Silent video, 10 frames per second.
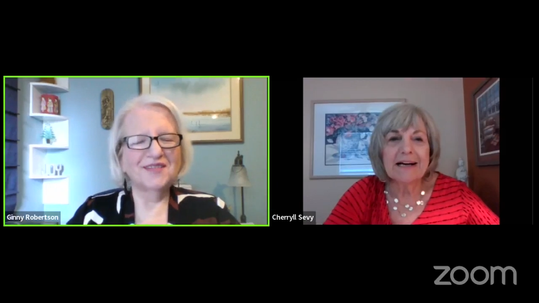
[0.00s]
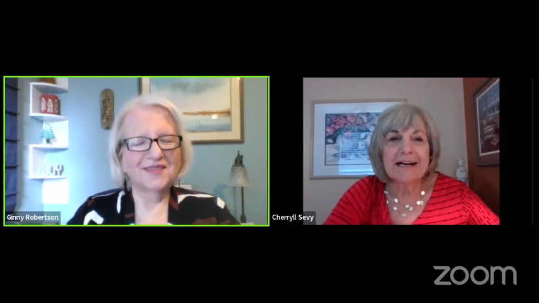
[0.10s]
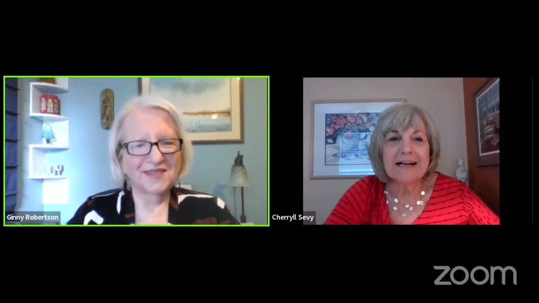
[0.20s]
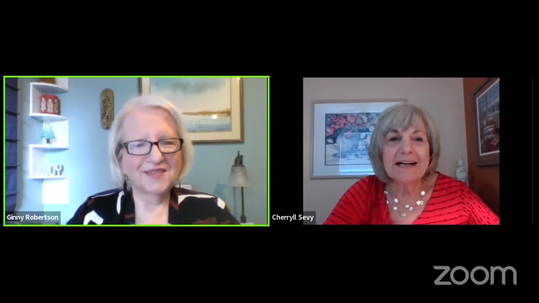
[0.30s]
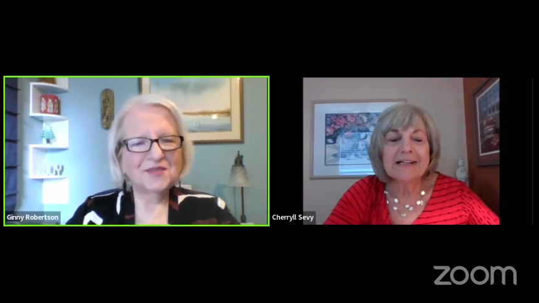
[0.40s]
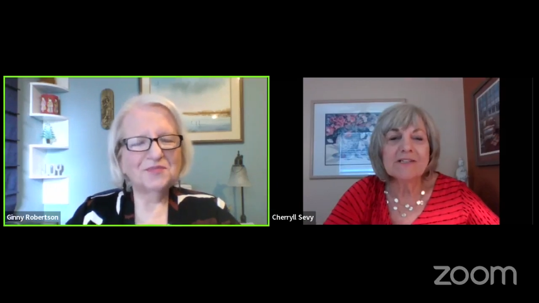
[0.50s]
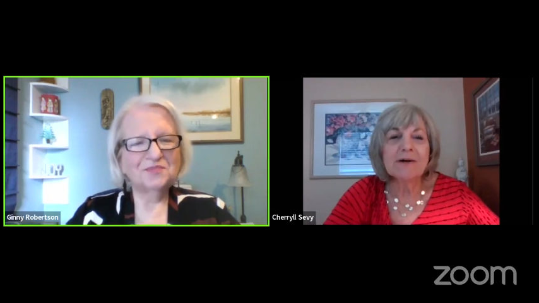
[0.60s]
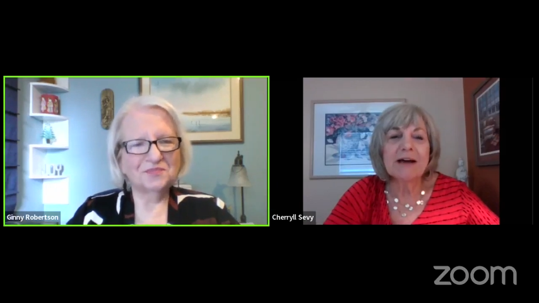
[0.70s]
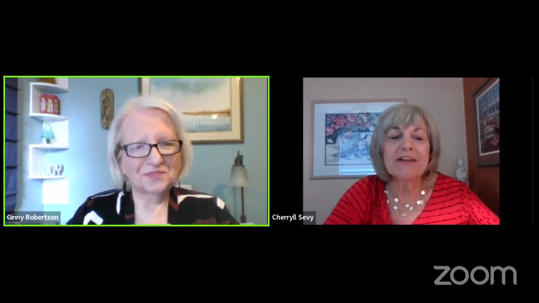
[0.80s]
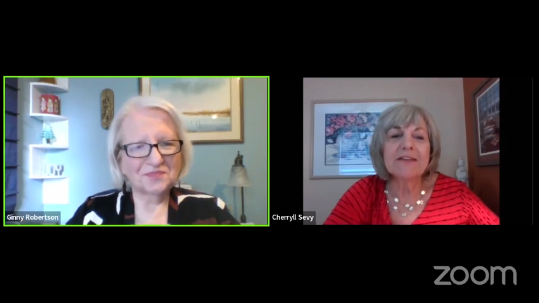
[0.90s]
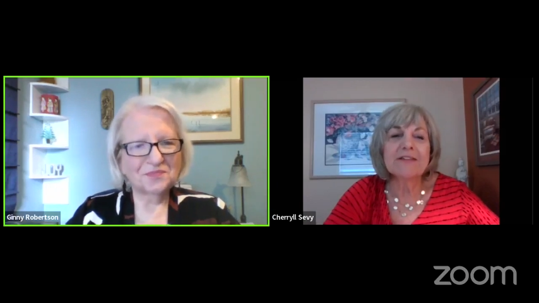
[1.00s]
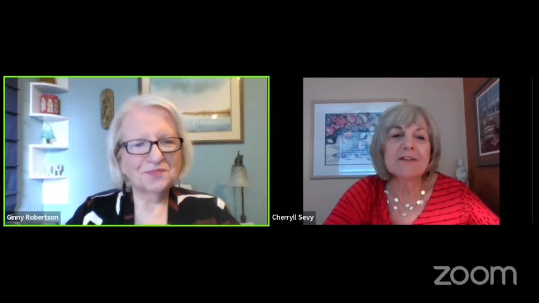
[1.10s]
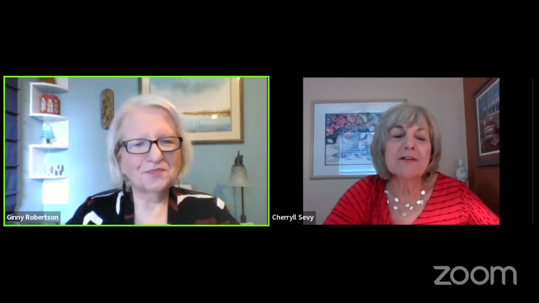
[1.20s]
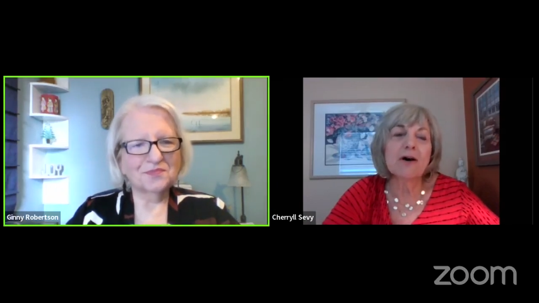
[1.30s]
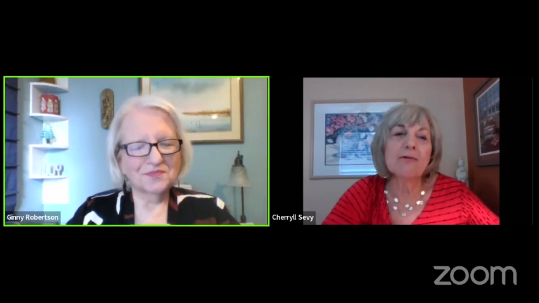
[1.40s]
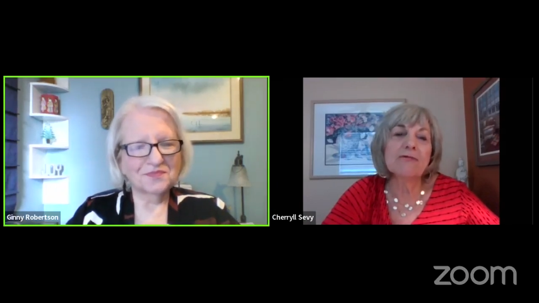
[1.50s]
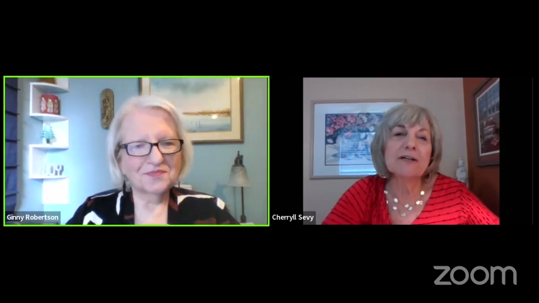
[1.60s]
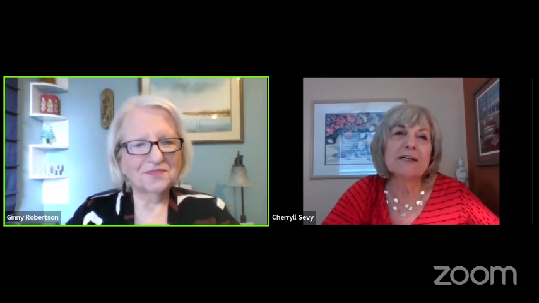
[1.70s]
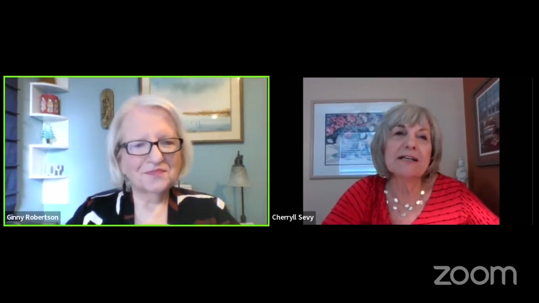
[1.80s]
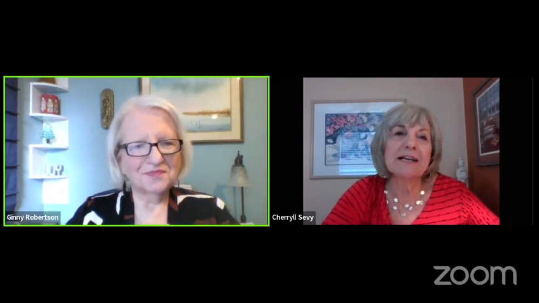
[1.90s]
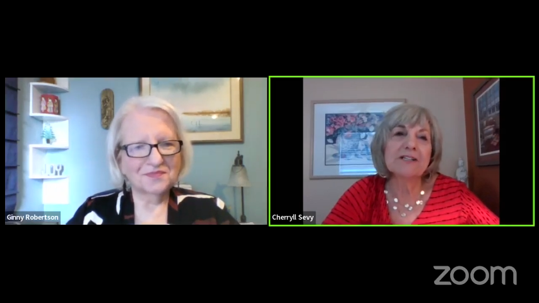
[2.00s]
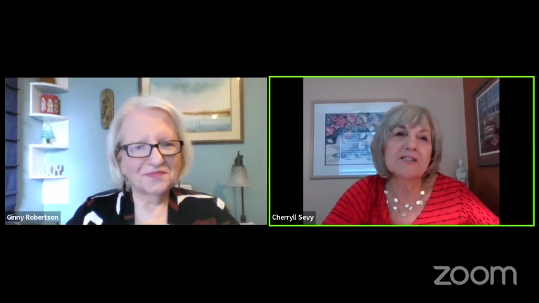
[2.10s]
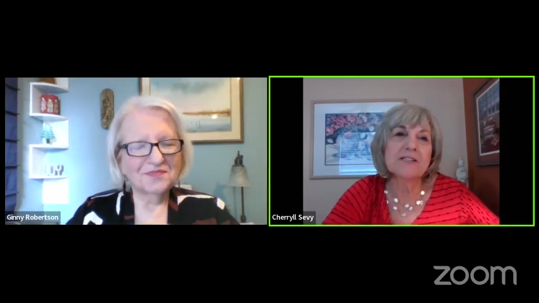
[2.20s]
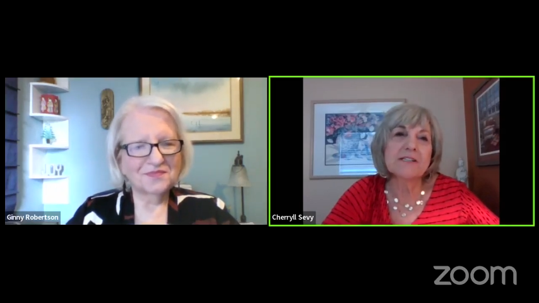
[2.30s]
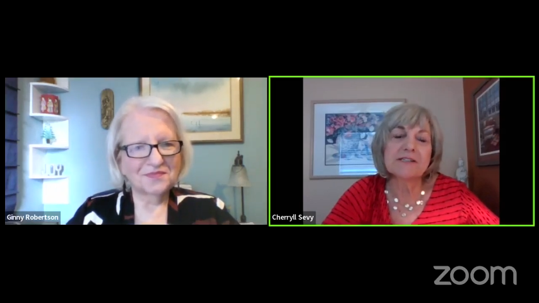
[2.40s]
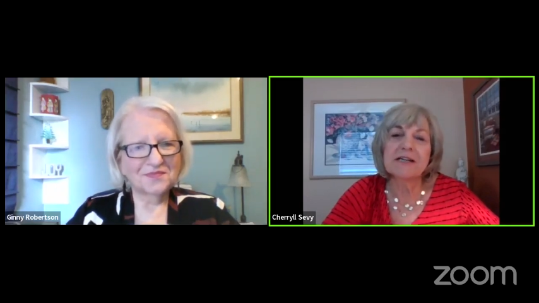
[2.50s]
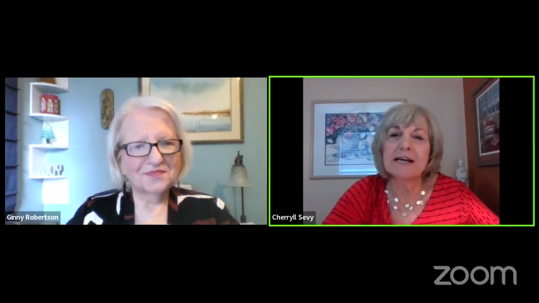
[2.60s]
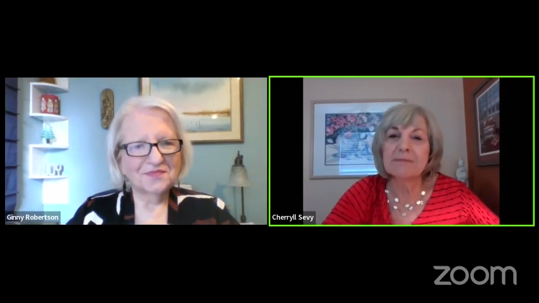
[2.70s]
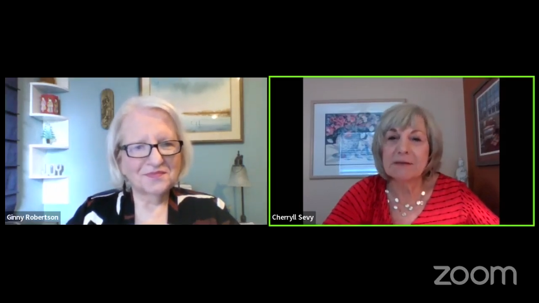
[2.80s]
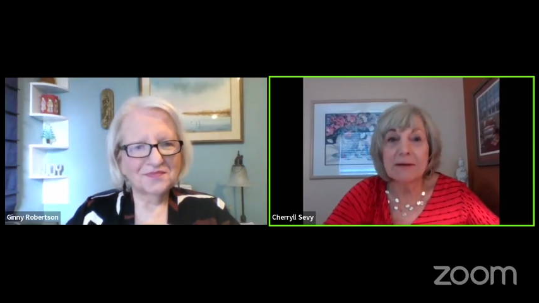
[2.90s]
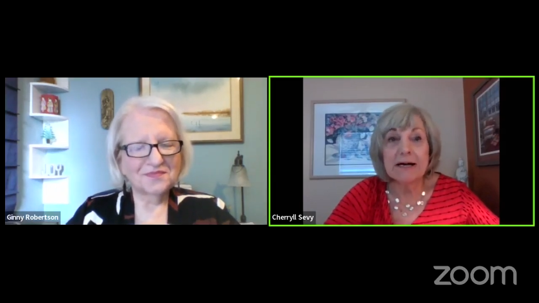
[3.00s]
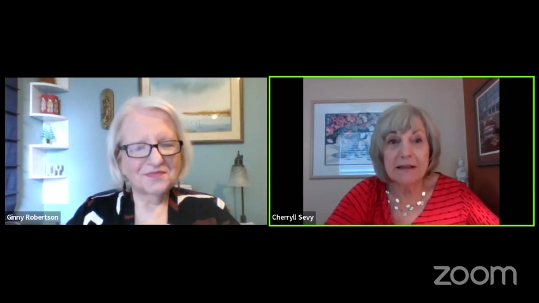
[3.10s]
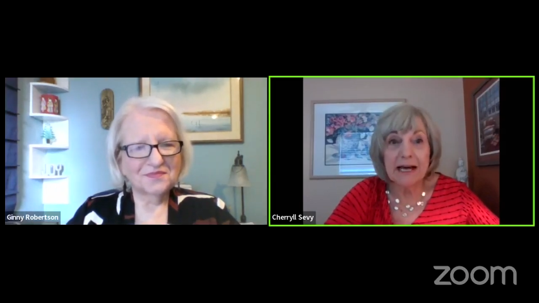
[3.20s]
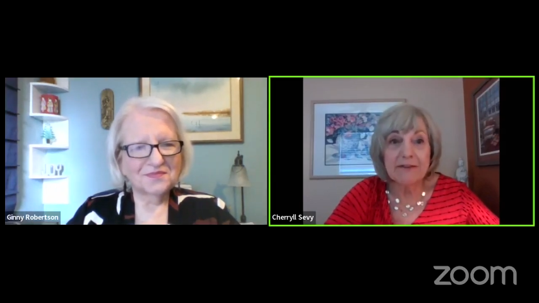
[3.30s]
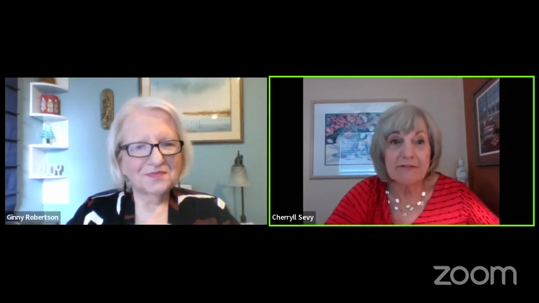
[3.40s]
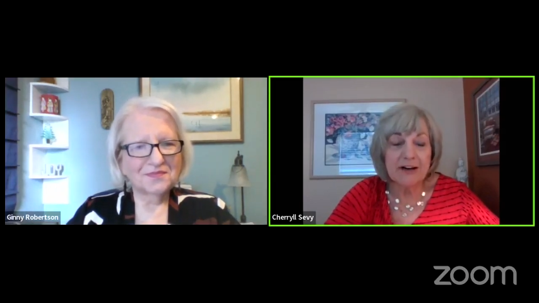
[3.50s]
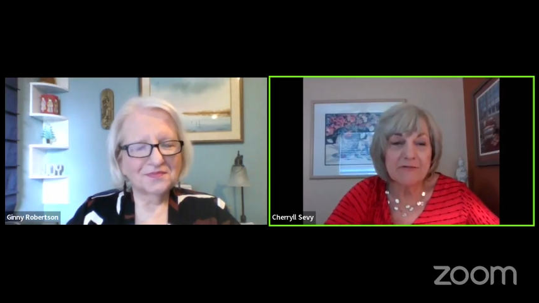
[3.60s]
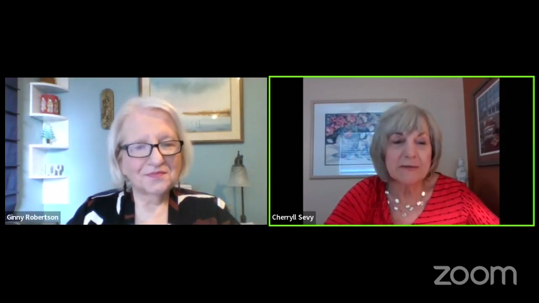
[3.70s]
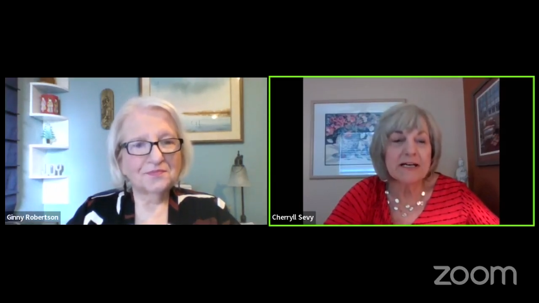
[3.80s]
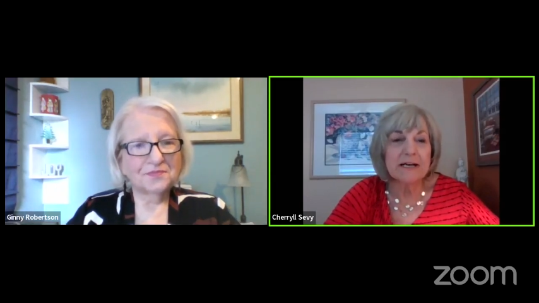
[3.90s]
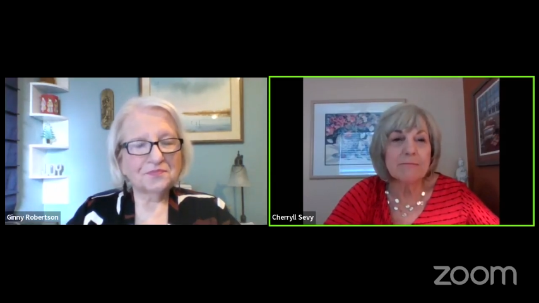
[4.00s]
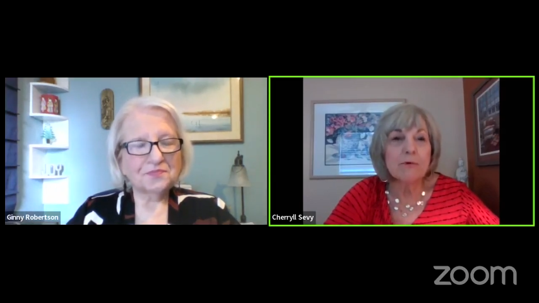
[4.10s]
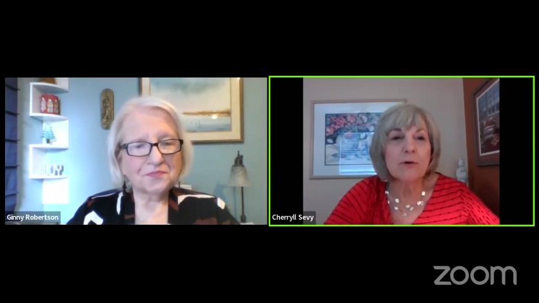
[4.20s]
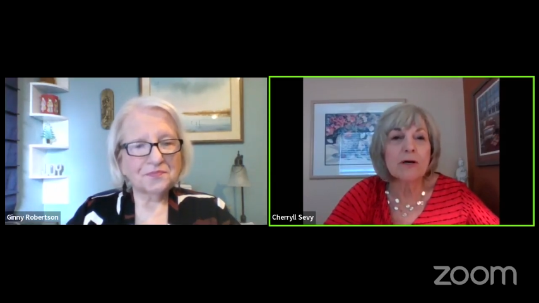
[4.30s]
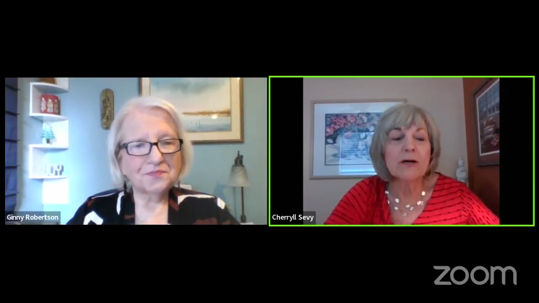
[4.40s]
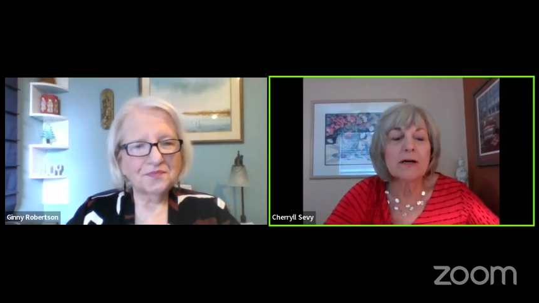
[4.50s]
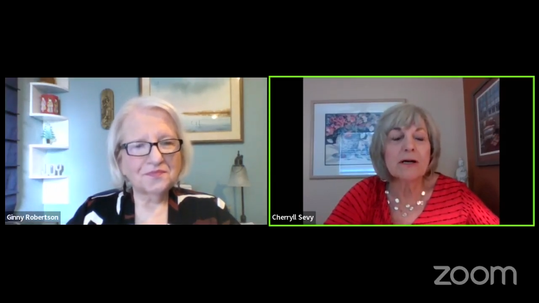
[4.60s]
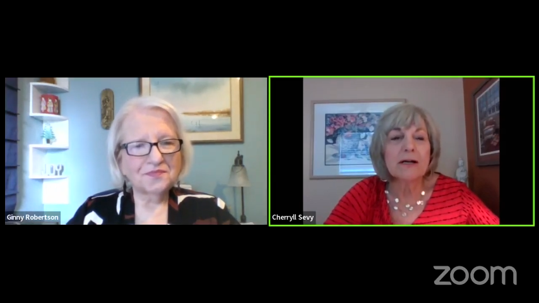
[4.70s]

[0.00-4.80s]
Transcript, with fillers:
Speaker 1: uh, and so I think that COVID and just this time in my life, I've become more